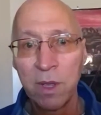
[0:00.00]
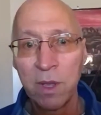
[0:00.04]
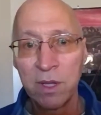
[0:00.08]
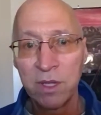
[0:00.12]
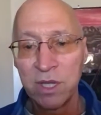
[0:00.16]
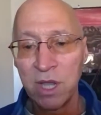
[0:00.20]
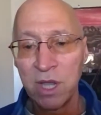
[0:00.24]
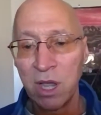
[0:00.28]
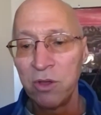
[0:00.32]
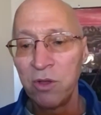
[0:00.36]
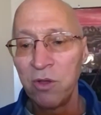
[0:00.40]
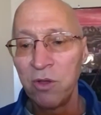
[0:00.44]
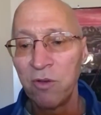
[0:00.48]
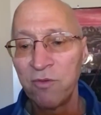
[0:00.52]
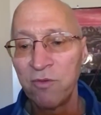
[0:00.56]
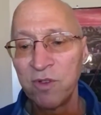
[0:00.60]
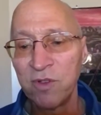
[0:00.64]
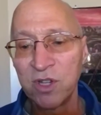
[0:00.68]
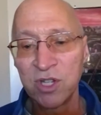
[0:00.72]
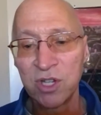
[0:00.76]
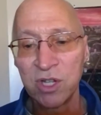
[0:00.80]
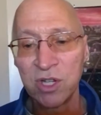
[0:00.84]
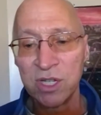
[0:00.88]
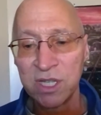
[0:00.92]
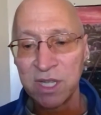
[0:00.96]
until you
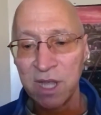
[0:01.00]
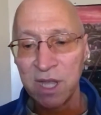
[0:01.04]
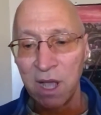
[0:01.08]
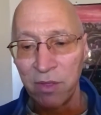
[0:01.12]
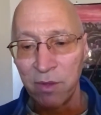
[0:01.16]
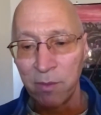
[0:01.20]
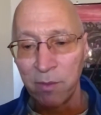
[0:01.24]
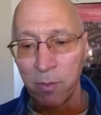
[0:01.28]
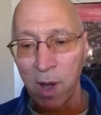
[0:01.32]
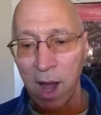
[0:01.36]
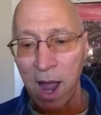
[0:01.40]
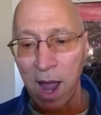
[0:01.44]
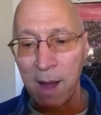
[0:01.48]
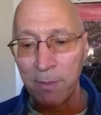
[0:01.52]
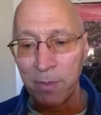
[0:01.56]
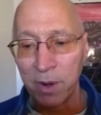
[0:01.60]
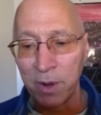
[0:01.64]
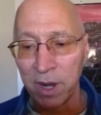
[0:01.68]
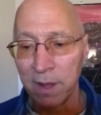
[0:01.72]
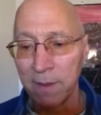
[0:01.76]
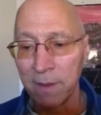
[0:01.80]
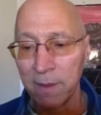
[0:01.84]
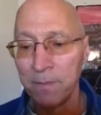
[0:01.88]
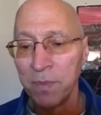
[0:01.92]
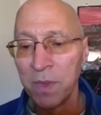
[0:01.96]
officially sell the
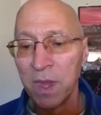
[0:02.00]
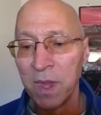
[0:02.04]
property.